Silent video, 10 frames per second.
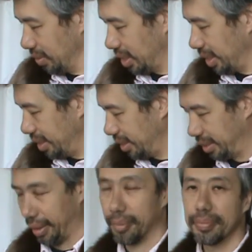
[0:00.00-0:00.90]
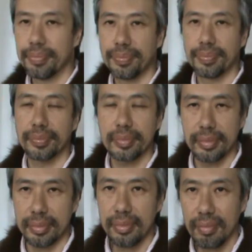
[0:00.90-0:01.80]
Okay.
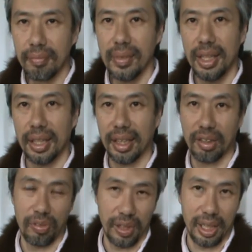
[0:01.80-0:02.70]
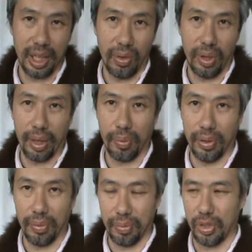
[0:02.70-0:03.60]
In the next video I
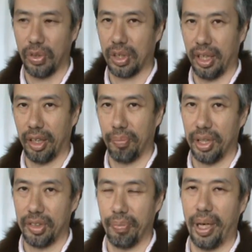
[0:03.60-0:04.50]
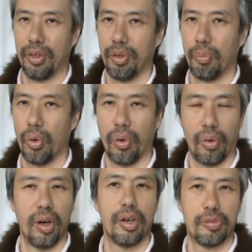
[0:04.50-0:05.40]
will talk a little bit about the more
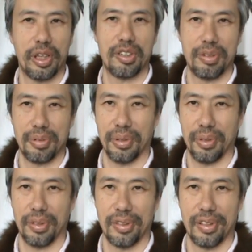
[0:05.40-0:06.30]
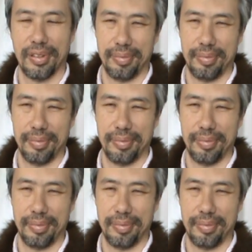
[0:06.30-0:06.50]
offensive tools.